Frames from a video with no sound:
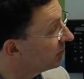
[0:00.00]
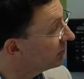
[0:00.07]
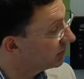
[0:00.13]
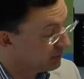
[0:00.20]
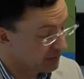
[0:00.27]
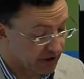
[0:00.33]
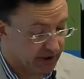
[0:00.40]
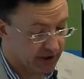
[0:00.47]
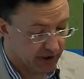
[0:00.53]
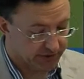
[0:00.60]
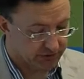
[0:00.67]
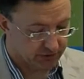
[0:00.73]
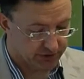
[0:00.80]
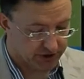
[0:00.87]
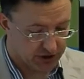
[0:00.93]
many
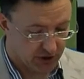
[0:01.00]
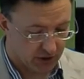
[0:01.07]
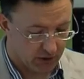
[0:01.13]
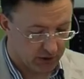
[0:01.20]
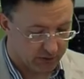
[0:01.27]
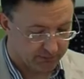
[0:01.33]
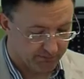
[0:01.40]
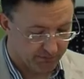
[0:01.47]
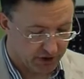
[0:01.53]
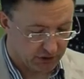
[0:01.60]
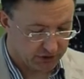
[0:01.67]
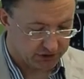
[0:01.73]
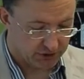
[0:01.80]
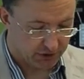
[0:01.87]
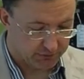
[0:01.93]
countries are
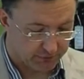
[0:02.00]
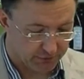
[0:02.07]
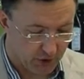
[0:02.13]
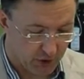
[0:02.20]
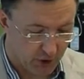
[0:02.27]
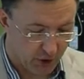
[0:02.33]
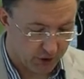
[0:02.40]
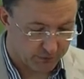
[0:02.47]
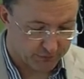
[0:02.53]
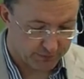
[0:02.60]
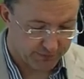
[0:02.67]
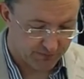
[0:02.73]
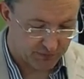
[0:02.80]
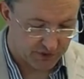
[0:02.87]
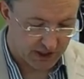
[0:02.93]
so far off.
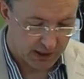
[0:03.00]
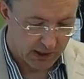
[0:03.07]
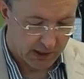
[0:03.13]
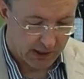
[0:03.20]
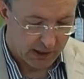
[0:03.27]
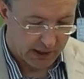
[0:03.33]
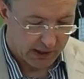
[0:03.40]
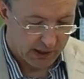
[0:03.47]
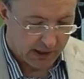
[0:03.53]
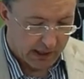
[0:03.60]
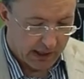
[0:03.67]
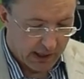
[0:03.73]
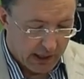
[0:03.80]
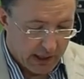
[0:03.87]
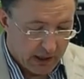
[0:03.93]

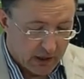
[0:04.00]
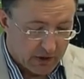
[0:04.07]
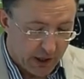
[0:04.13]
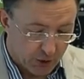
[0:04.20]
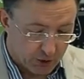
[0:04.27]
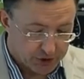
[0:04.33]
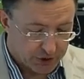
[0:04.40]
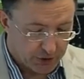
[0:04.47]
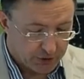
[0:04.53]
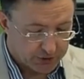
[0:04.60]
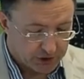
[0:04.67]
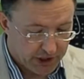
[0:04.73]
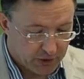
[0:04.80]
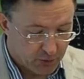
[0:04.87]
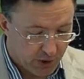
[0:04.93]
They also
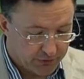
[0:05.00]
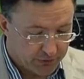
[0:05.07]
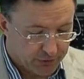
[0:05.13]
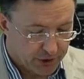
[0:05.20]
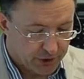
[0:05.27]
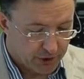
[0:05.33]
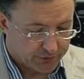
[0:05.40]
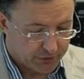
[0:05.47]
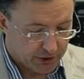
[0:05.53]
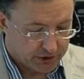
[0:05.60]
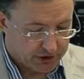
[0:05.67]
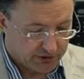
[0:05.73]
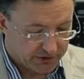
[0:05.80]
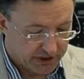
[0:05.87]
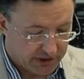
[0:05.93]
contain 1/3 of those
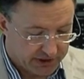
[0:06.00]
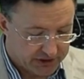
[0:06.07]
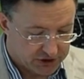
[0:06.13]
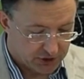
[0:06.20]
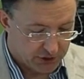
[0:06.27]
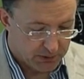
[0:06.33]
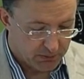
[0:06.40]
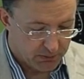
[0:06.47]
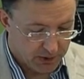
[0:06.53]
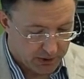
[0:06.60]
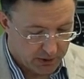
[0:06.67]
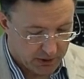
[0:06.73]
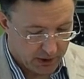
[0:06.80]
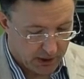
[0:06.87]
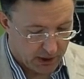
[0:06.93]
living in extreme
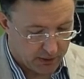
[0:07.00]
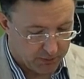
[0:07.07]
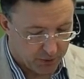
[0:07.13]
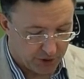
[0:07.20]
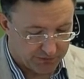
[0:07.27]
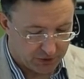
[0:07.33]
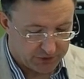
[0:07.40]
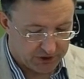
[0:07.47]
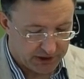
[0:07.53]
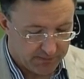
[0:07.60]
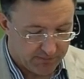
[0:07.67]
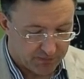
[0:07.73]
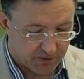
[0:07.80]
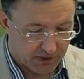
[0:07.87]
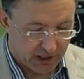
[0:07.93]
poverty
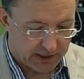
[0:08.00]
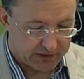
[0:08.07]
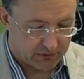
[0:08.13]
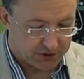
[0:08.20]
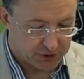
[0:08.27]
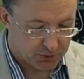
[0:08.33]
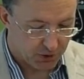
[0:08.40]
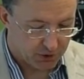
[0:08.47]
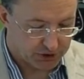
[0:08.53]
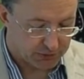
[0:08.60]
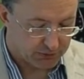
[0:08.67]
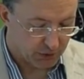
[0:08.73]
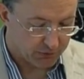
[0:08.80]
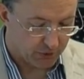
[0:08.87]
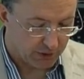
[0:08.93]
and are
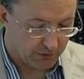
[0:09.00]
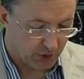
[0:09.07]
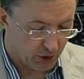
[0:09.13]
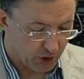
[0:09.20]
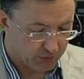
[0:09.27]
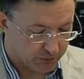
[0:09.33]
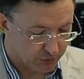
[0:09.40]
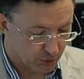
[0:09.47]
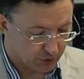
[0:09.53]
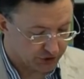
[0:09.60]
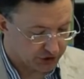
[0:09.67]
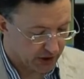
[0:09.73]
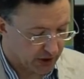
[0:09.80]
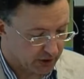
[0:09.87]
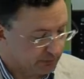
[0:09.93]
responsible for over half of all
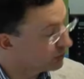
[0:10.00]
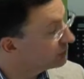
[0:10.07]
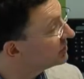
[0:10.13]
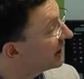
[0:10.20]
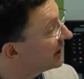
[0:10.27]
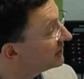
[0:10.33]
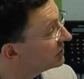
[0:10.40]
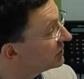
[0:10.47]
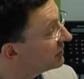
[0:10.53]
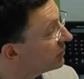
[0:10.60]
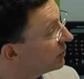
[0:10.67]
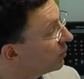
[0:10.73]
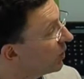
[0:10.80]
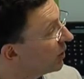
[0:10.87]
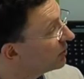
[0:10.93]
child mortality in
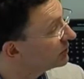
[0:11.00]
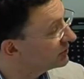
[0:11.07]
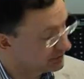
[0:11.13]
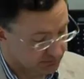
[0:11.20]
the world.